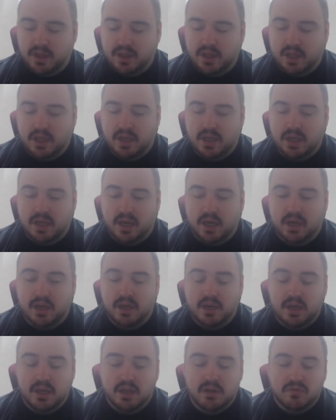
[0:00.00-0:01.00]
the
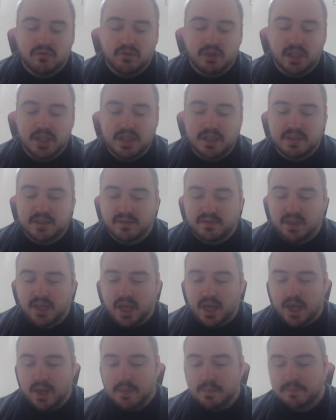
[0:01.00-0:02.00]
release of the
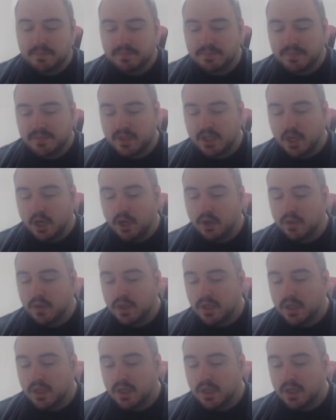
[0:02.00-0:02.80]
game. So